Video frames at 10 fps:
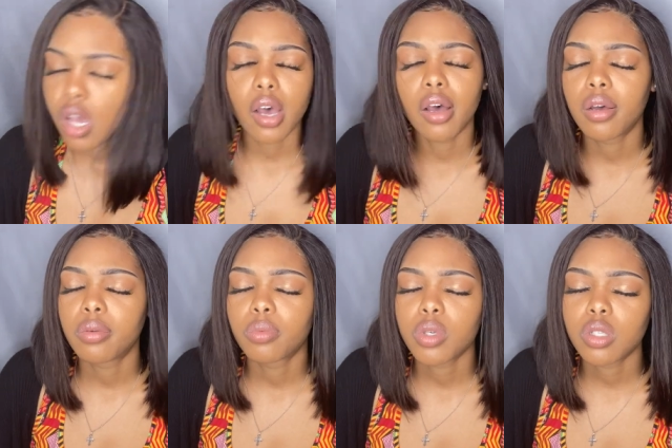
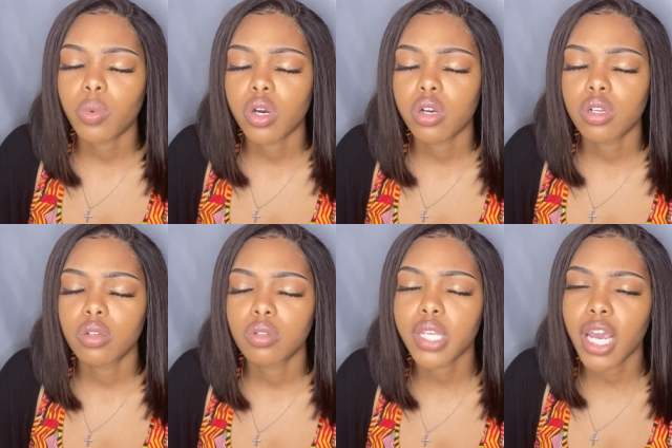um, what's the word
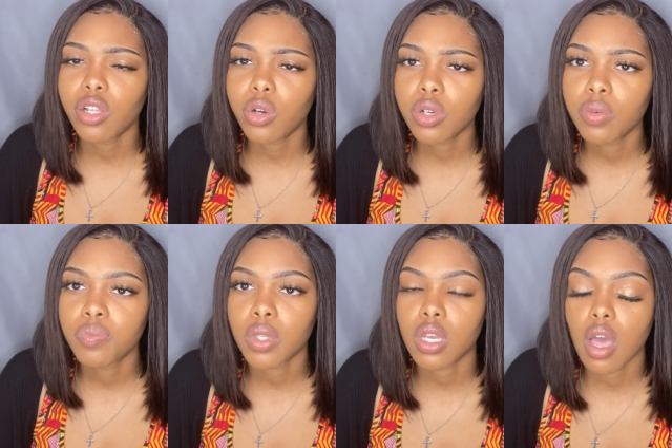tailored
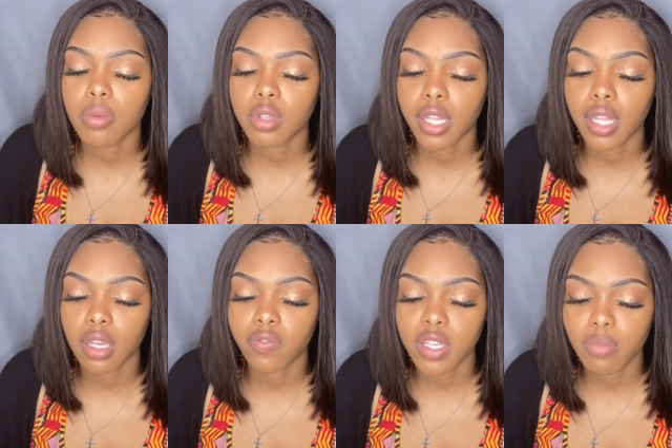um, so that they
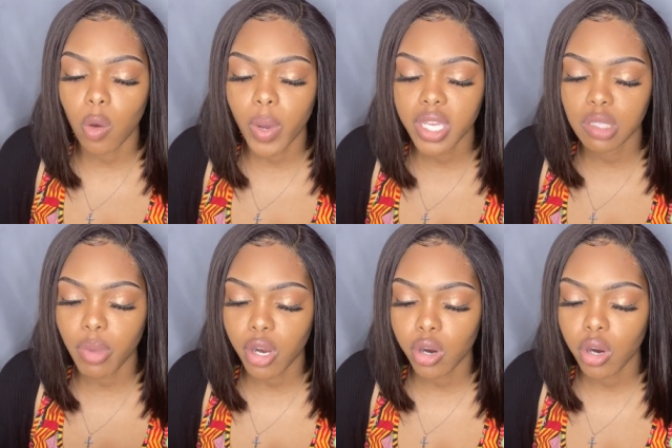can fit my waist
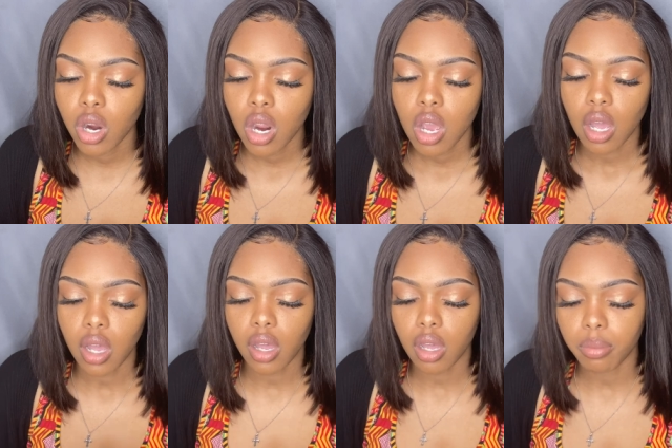better
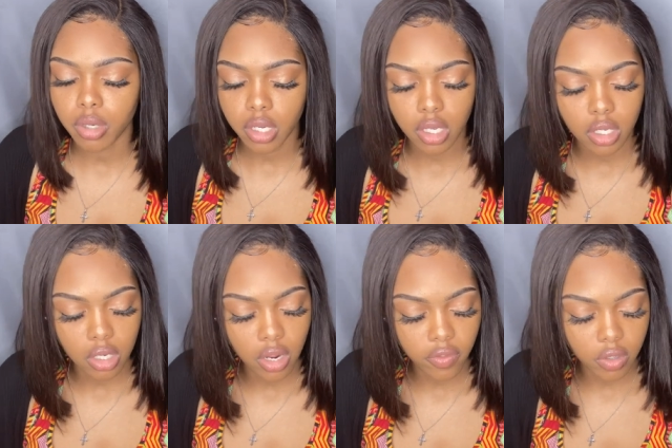um, but
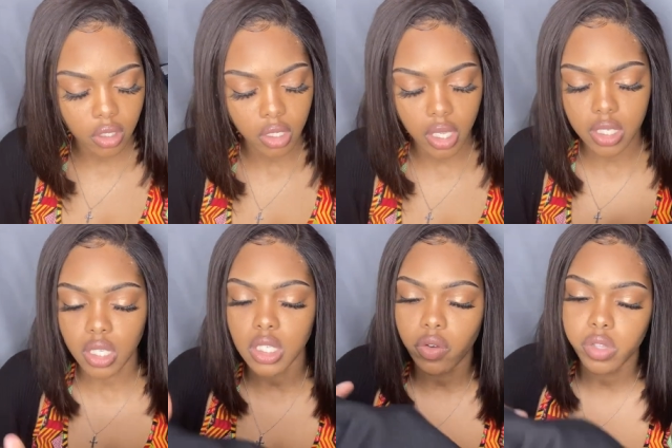nevertheless
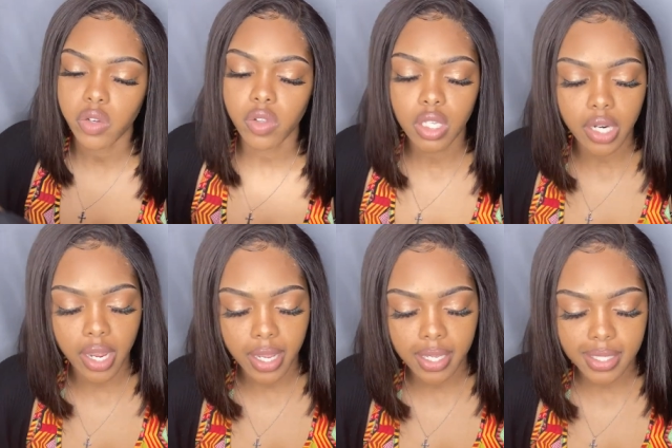these are really really
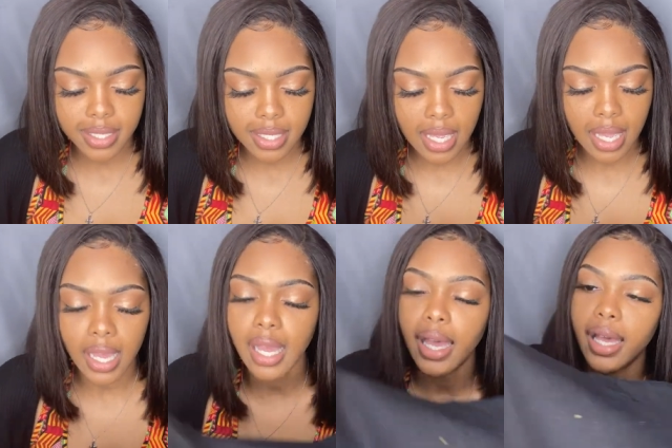nice
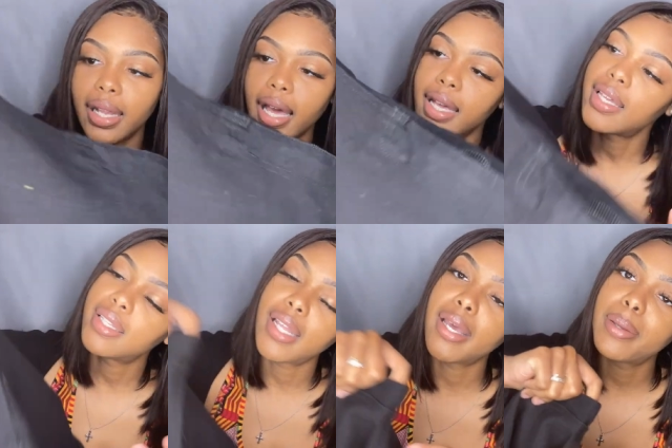I like
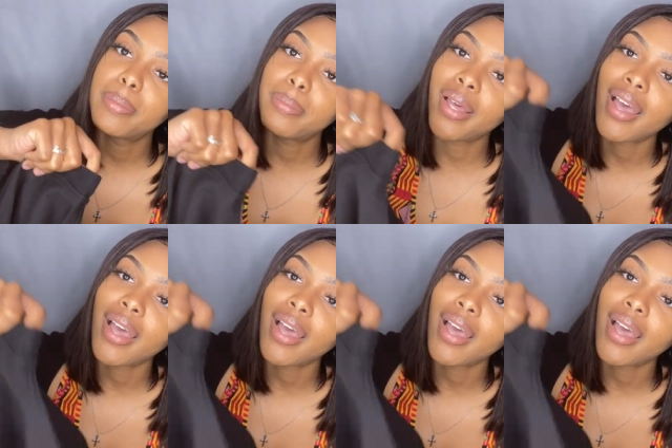them